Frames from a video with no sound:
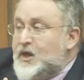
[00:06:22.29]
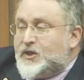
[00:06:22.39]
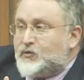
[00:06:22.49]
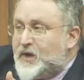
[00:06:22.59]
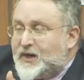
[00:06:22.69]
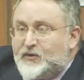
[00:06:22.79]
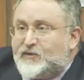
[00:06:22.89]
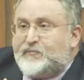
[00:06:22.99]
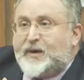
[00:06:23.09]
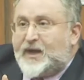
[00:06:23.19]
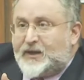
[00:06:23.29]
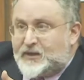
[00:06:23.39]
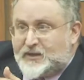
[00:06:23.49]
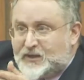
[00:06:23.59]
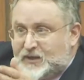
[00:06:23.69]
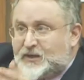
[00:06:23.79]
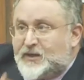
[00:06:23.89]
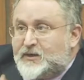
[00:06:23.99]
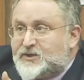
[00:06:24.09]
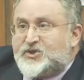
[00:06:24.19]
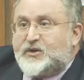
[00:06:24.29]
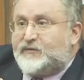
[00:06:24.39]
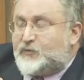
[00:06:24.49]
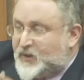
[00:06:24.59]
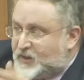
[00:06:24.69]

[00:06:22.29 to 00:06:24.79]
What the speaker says: The record of patenting in software